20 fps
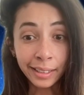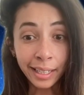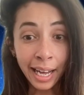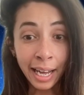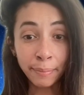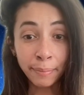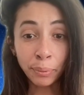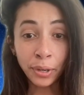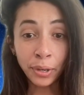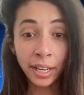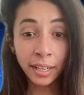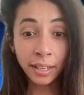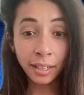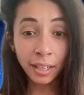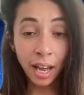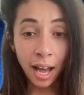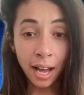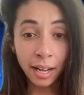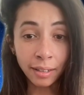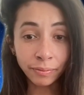I prayed a
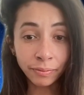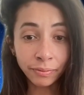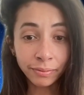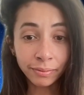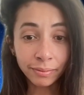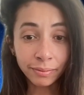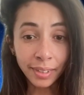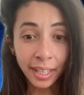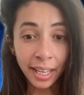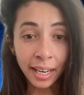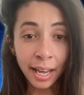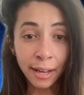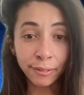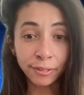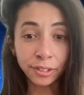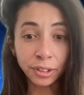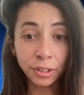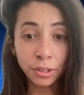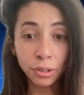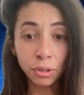lot, and
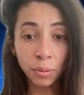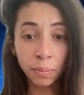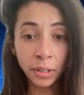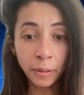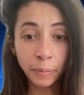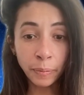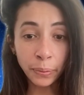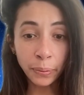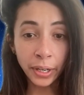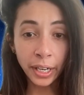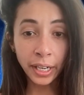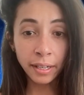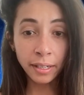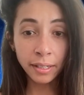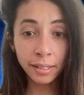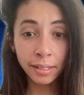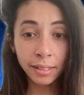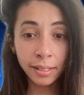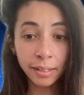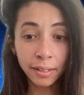after so many
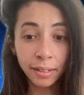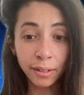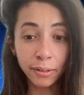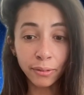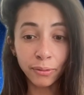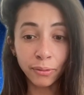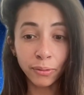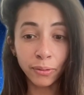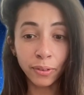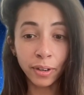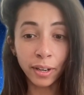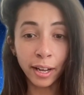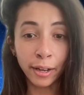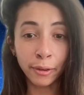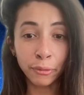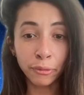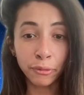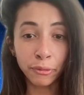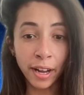prayers, I